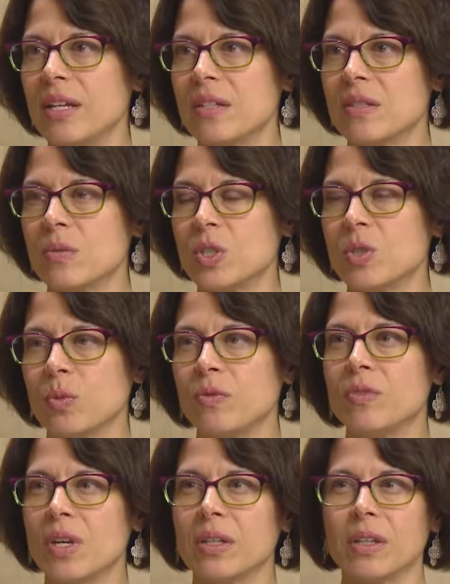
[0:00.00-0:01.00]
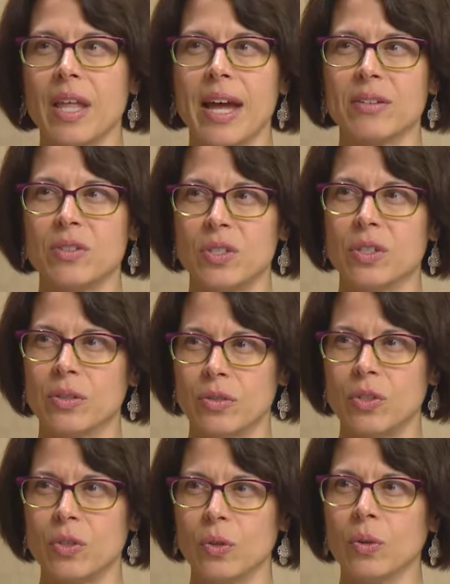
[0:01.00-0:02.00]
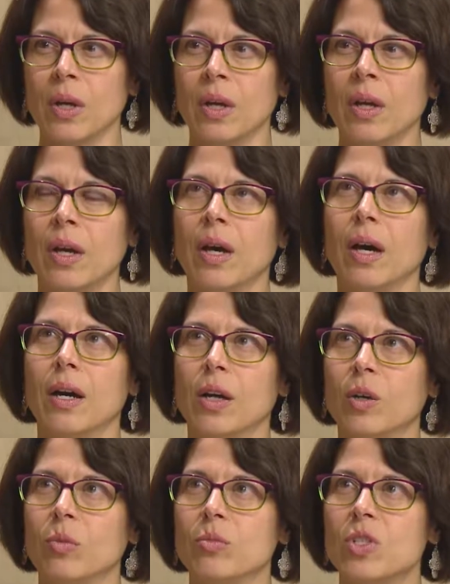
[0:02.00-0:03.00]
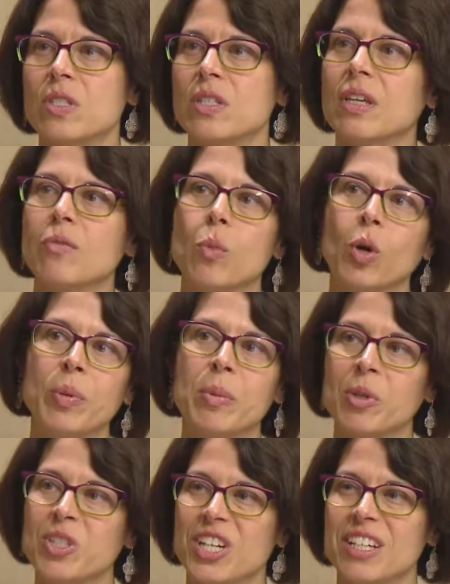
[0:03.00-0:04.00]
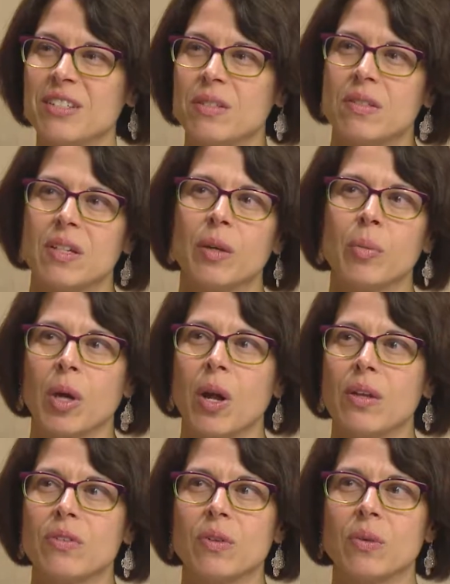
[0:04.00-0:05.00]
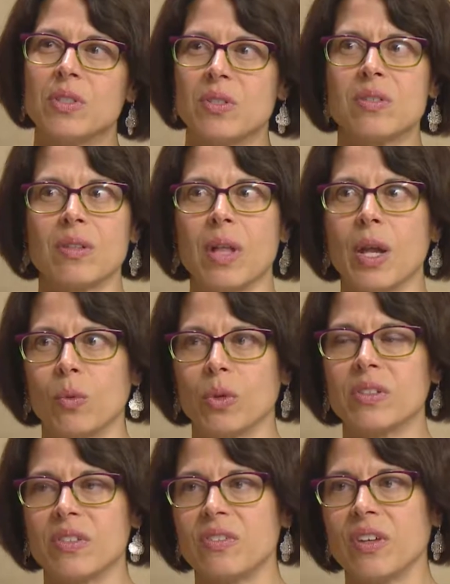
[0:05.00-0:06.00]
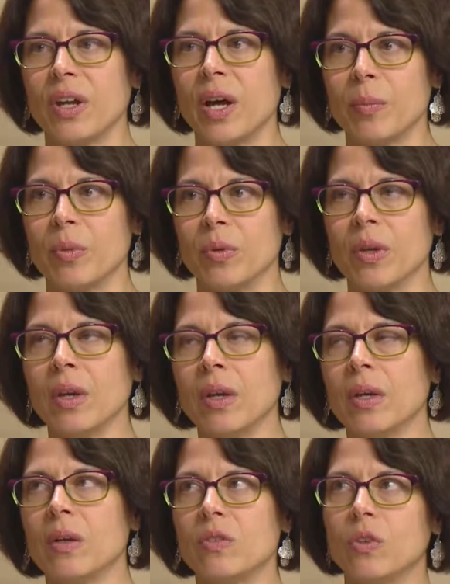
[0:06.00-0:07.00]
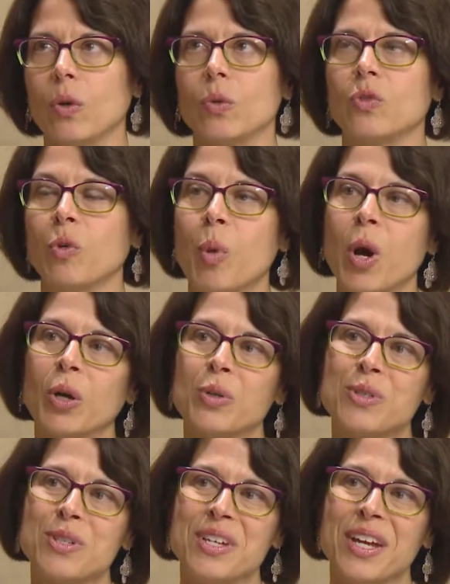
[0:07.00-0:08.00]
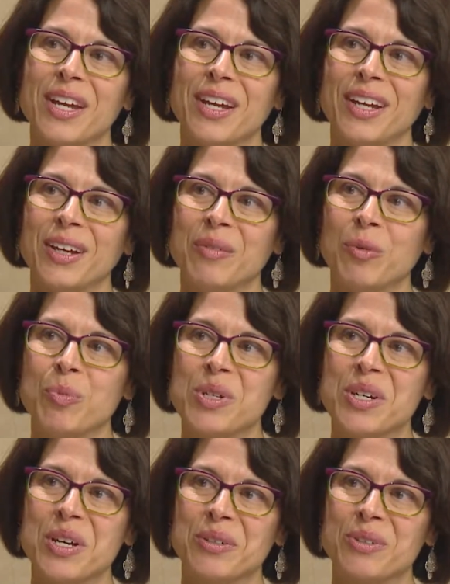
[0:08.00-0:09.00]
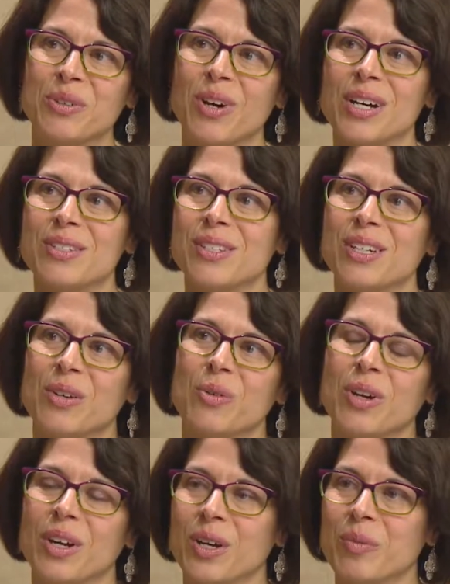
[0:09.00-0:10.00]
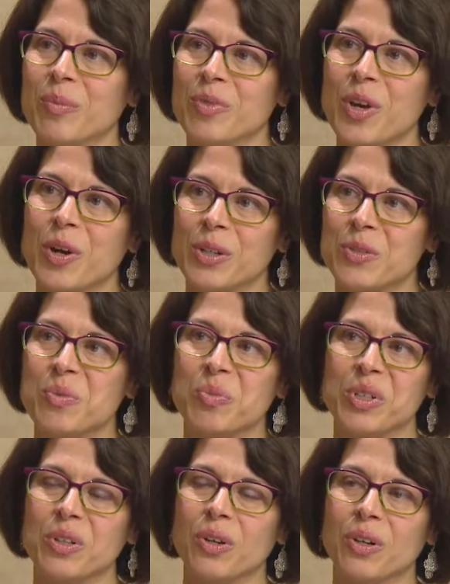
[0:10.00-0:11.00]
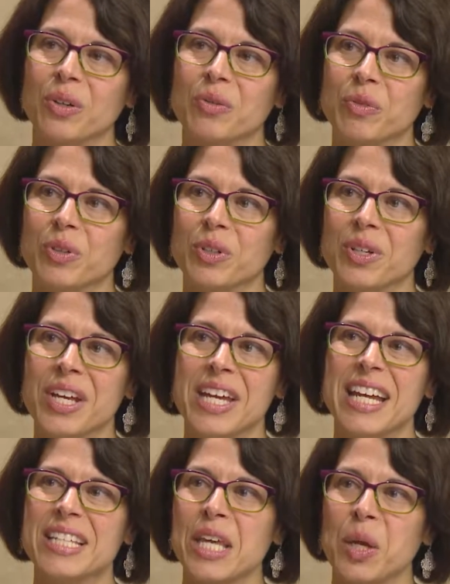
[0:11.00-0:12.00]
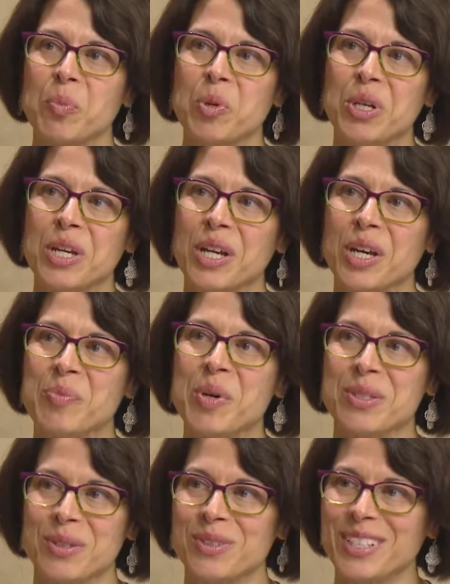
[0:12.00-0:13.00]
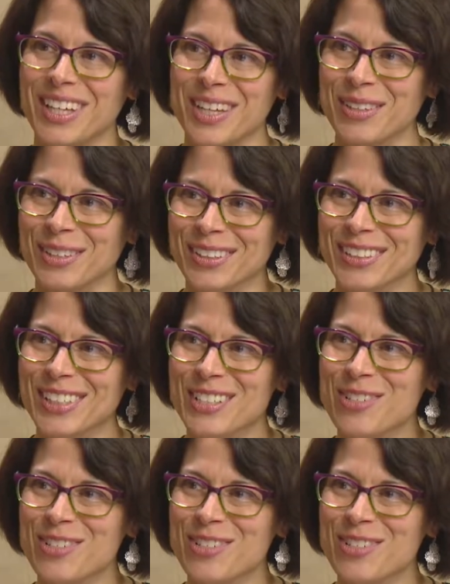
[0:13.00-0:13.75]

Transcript: days, which we've done the last year or two, um, just to give more people a chance to see it, but also it's just a lot of work to set up. And so tomorrow's the day. We'll be in Hunter's Crossing. Um, the artists will bring their art over, and it's like putting a puzzle together